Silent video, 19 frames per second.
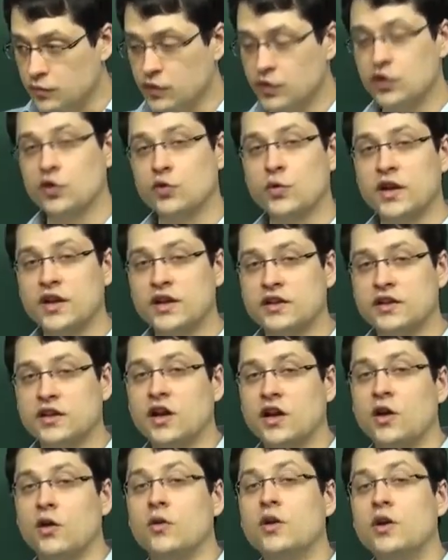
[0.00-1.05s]
you're ready to
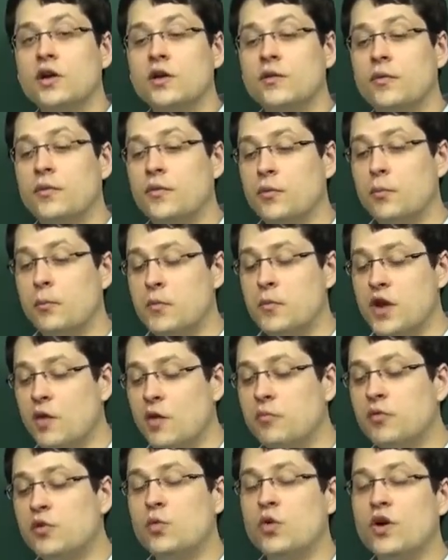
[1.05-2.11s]
go. The
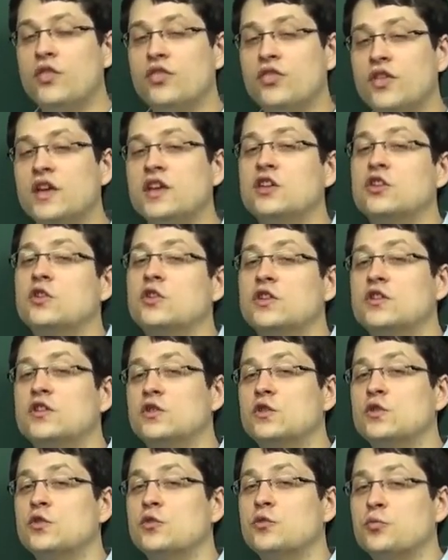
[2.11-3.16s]
number one thing you can
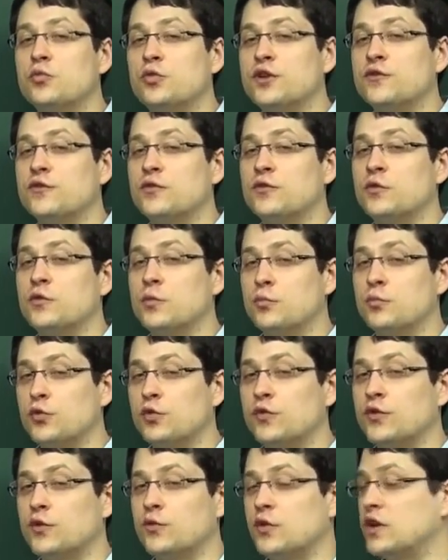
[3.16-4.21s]
do to
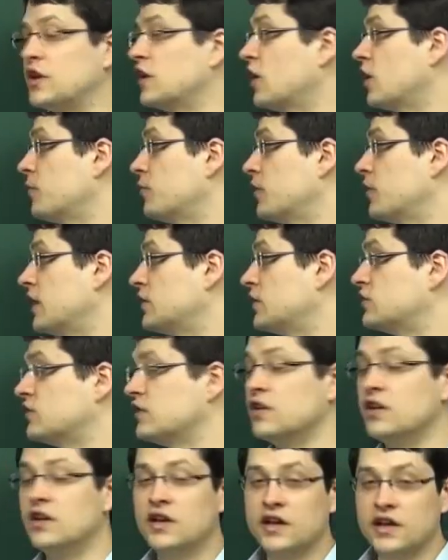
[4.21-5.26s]
improve your reading
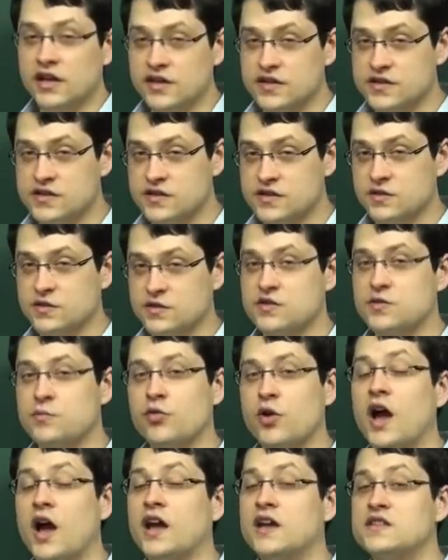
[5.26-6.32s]
comprehension
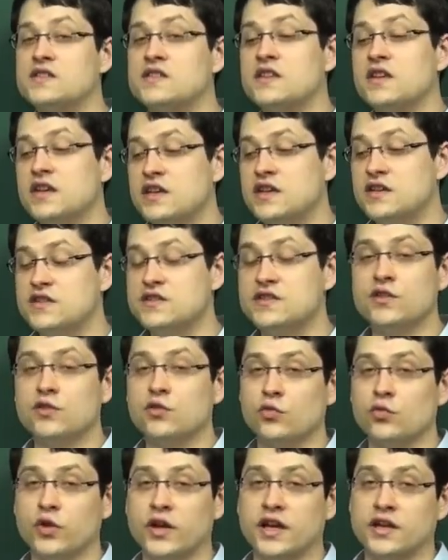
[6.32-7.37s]
is
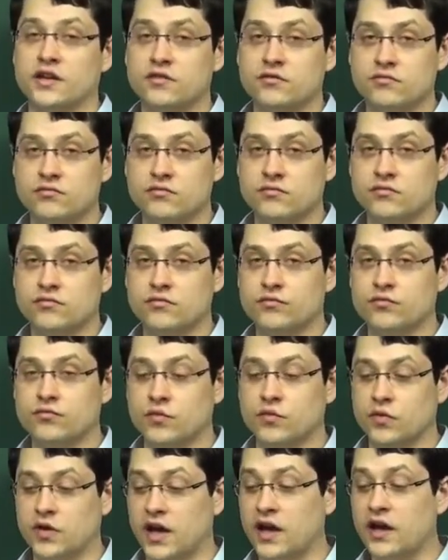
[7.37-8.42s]
read.
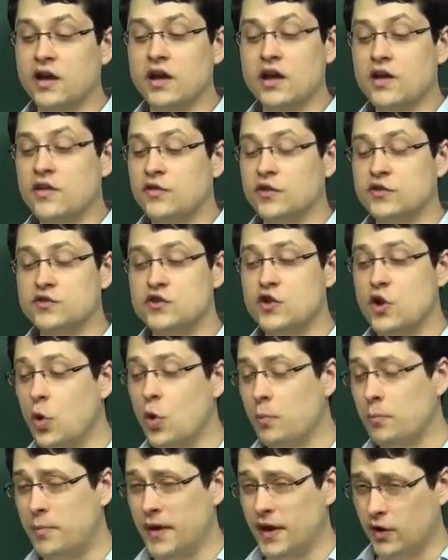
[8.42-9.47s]
Okay? There's no
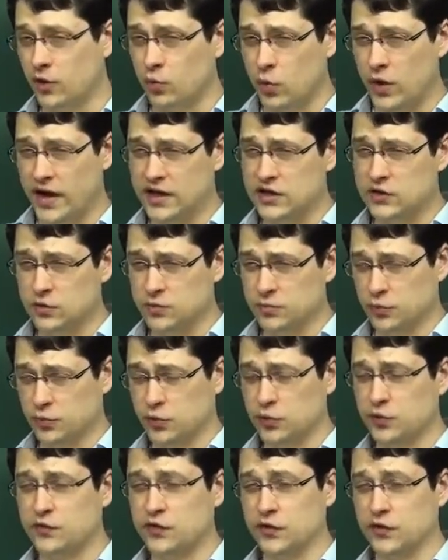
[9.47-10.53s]
better way to
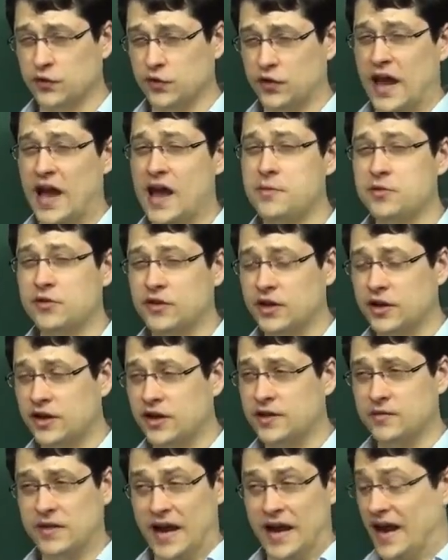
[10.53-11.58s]
improve your
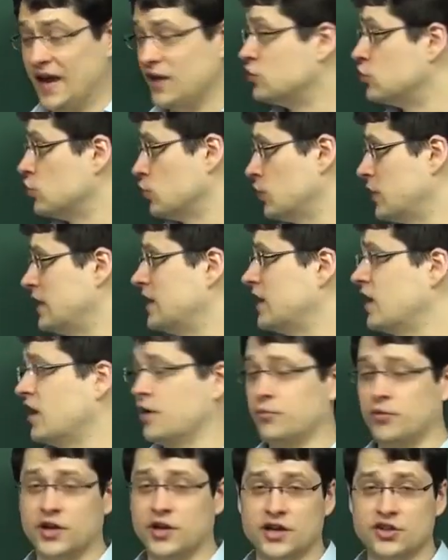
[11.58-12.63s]
vocabulary and your reading
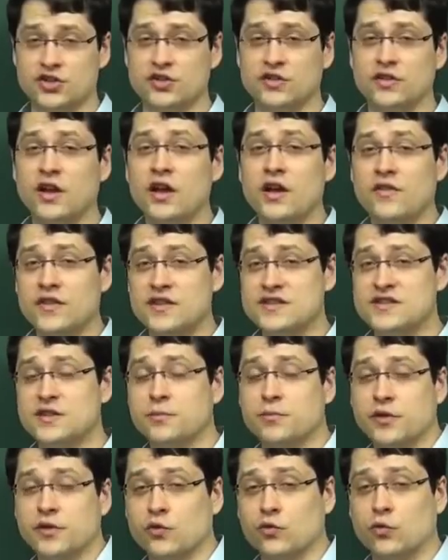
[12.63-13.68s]
comprehension than
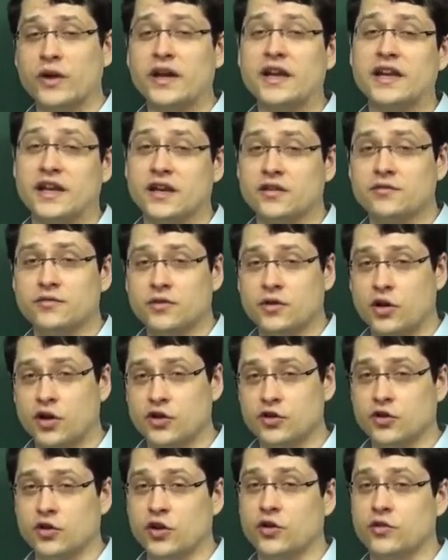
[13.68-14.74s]
simply reading on
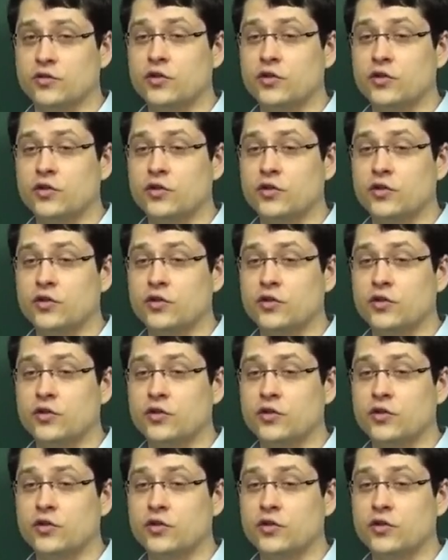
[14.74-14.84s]
your own.